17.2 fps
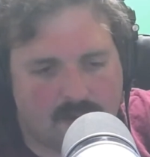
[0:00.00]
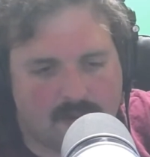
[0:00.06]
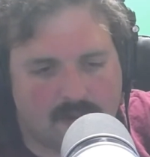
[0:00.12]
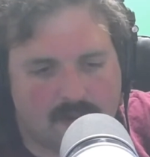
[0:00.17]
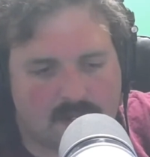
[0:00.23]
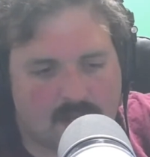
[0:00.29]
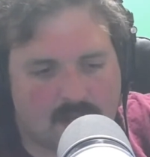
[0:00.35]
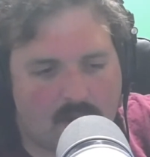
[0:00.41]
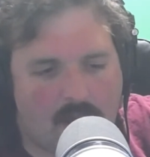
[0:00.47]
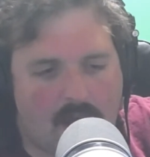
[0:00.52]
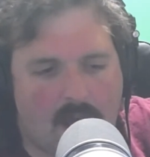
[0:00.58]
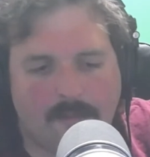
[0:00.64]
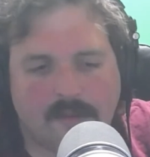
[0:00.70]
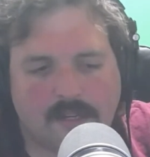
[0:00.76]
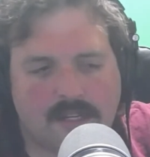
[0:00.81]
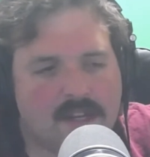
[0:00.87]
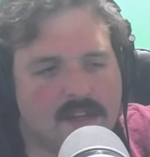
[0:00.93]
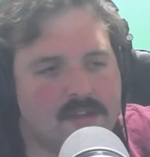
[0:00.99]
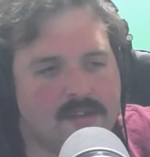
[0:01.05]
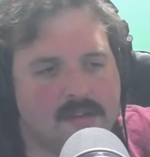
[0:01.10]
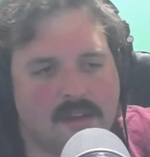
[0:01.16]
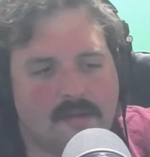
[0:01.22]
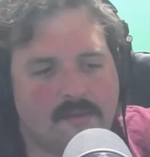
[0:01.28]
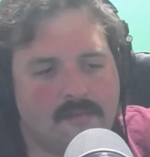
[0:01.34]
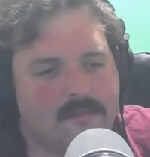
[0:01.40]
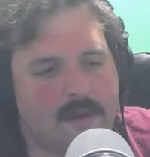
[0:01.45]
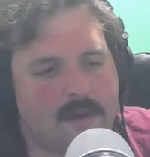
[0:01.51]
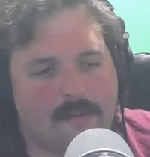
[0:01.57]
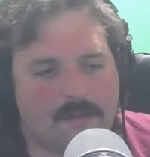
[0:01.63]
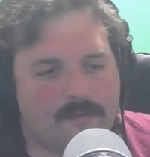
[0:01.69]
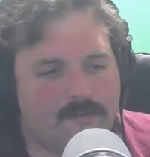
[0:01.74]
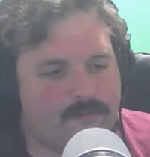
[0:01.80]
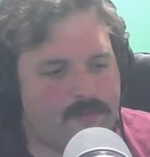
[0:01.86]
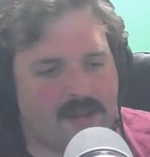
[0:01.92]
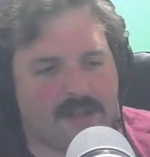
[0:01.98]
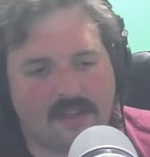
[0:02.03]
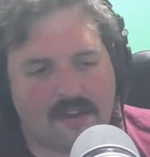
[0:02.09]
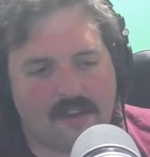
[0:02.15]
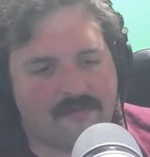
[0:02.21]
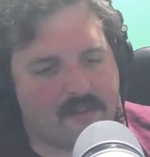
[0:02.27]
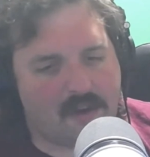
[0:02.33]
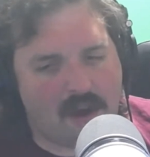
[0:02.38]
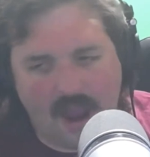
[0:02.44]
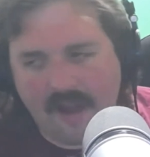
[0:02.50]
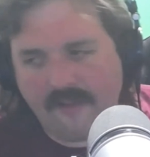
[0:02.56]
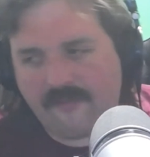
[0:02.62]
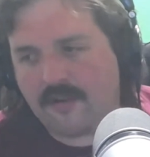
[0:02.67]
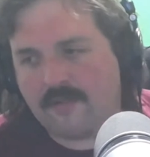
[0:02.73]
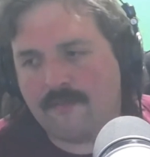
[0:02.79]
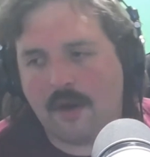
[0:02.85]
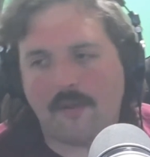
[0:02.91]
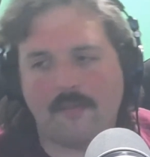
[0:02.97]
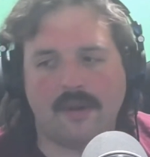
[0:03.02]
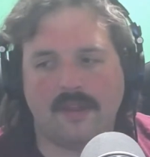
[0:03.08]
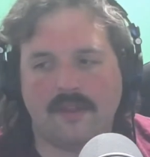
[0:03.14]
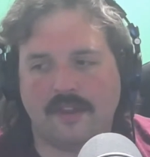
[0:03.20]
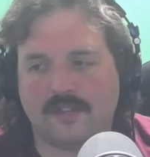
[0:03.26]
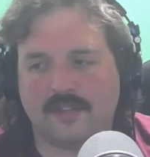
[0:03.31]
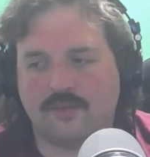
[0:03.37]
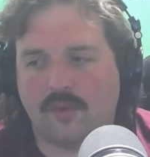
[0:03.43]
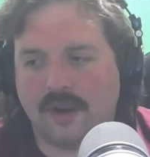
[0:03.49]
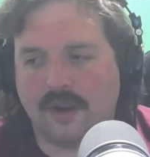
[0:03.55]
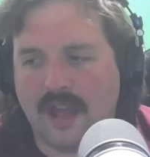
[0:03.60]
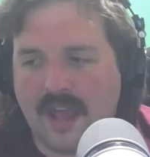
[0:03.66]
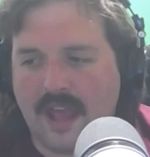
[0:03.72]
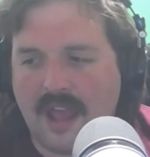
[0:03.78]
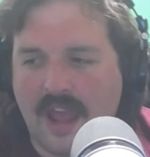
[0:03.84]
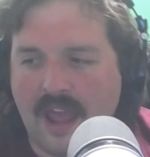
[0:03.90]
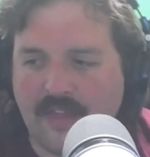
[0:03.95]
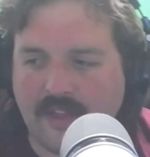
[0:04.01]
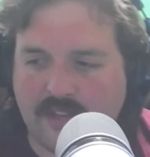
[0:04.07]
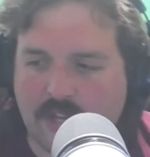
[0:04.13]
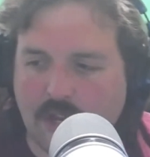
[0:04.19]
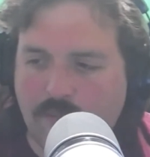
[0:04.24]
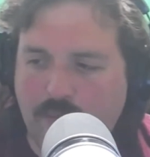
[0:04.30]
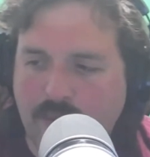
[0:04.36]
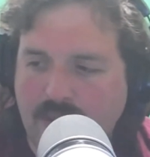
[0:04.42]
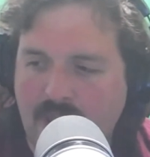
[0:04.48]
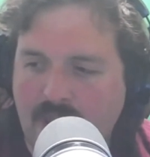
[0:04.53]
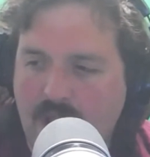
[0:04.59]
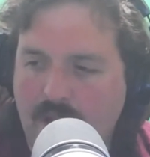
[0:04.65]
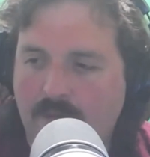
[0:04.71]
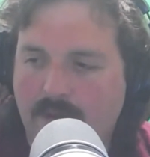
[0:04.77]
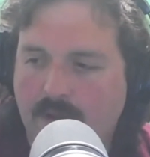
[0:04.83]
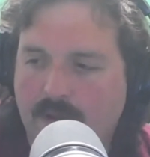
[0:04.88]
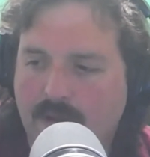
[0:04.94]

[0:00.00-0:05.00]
So I'm gonna be there for every moment of this one. And then 2 p.m.